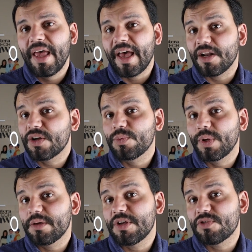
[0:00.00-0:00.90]
And it could
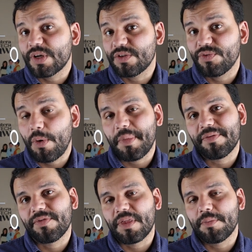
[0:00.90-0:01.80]
really be
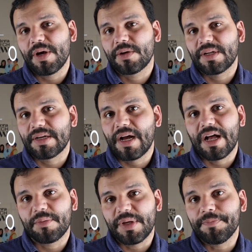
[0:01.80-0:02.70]
transformative for the American
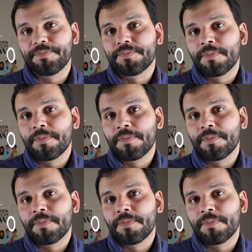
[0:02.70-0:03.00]
economy.